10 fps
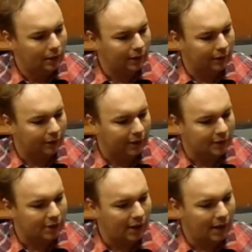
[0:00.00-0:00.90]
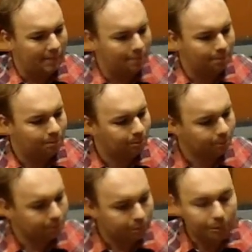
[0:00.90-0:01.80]
little things. Um,
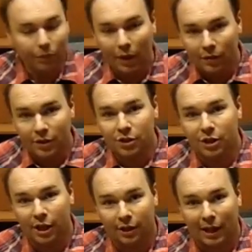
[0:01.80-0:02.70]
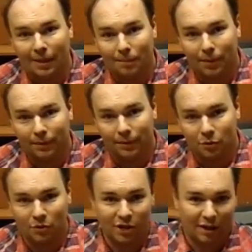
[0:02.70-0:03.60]
this is the earth clamp, as
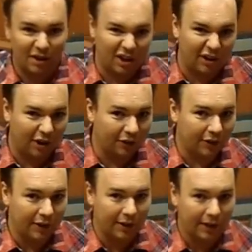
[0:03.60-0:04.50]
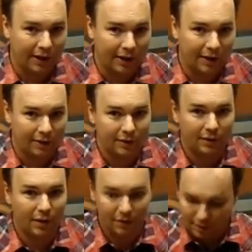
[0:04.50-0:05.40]
we said earlier on. The uh,
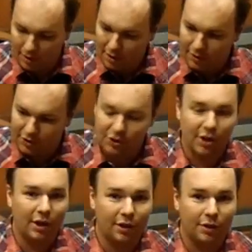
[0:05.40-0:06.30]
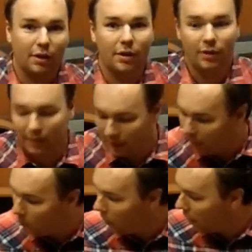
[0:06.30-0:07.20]
This is earth, the
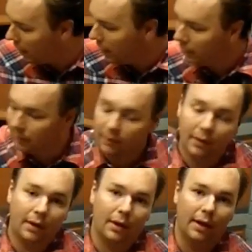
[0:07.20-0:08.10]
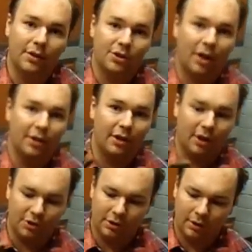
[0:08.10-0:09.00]
wire inside the
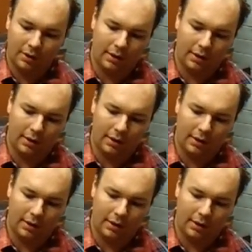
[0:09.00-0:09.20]
nozzle,